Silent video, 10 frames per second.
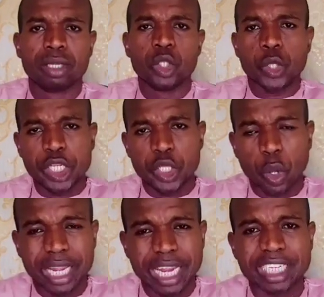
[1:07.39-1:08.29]
You did
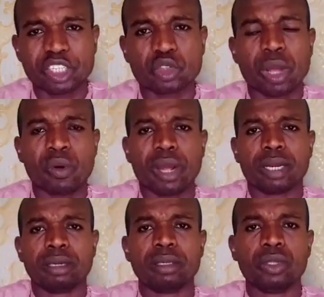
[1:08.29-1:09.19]
not get this well.
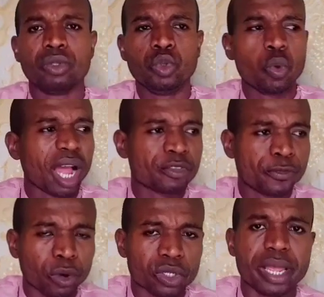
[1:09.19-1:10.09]
You are at
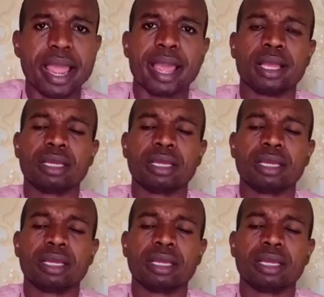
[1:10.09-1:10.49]
fault here.